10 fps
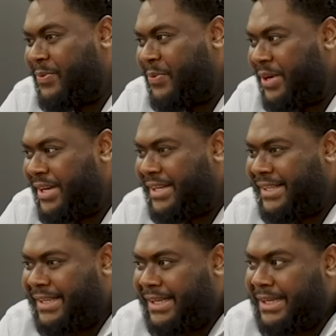work,
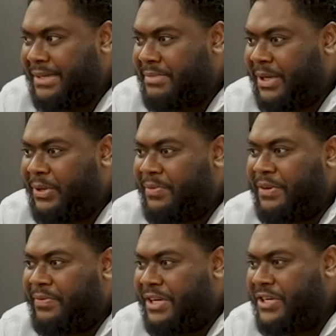a lot of
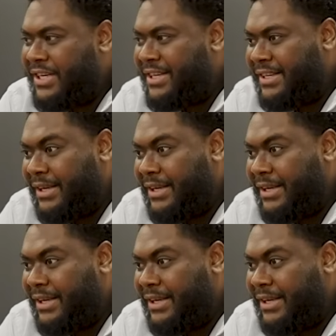innovation,